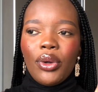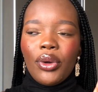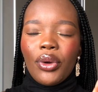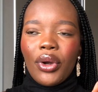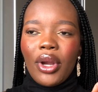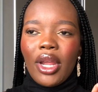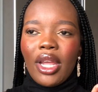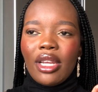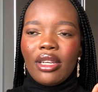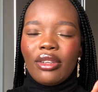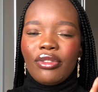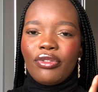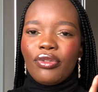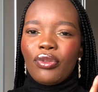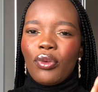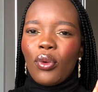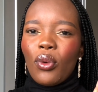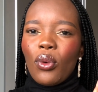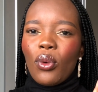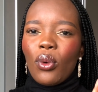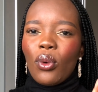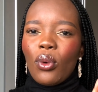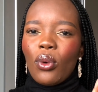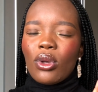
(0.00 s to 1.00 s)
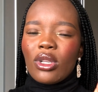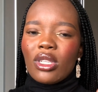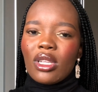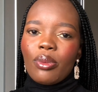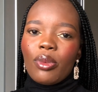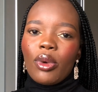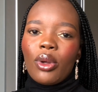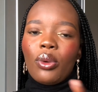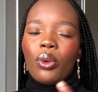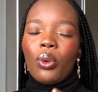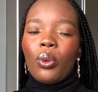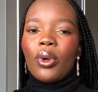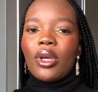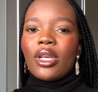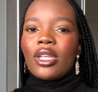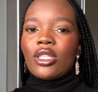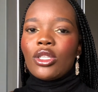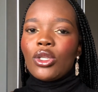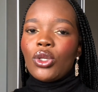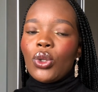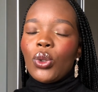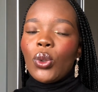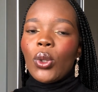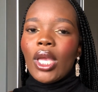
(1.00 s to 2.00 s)
great for someone who
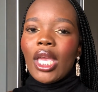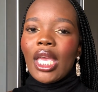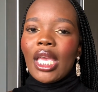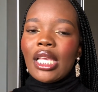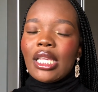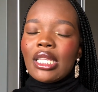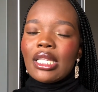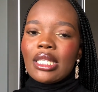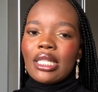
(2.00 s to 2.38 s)
wears UK